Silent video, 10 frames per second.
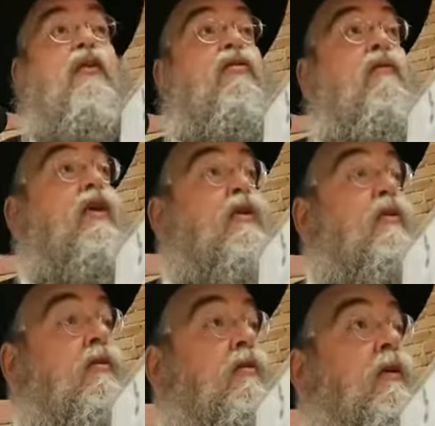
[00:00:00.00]

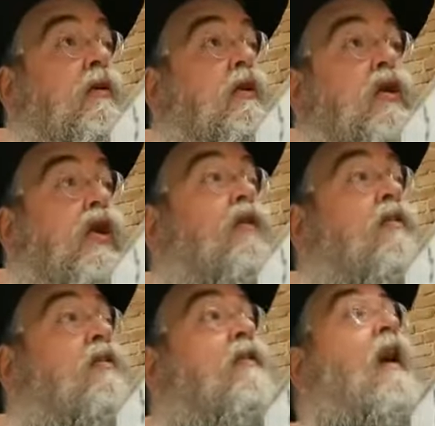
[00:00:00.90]
instructions? You know,
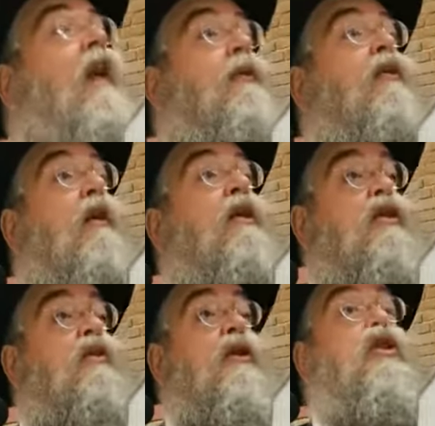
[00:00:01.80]
this is the type of
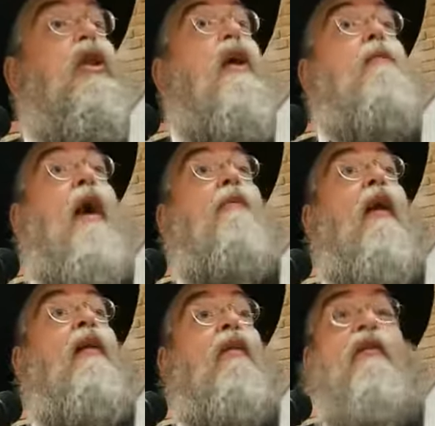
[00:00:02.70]
question that Shlomo
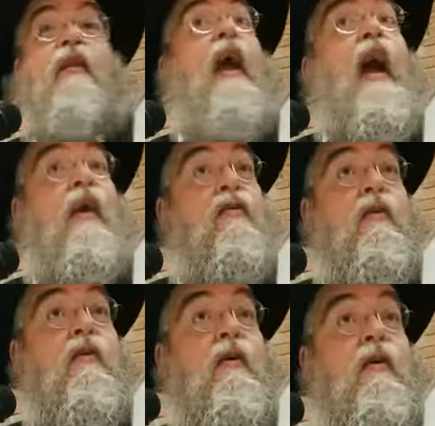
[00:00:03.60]
HaMelech really asked.
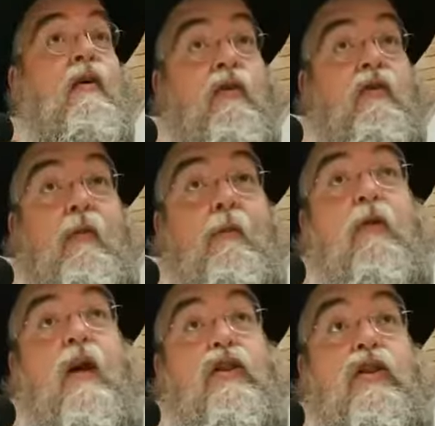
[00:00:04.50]
There's a
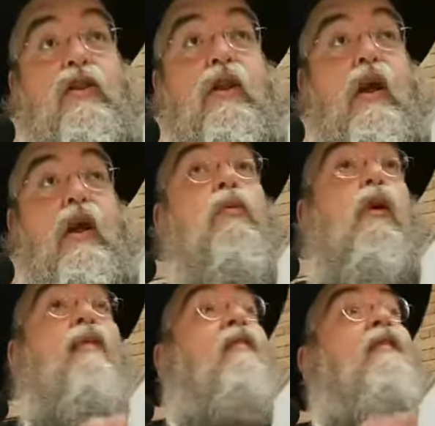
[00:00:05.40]
question, Shlomo, what is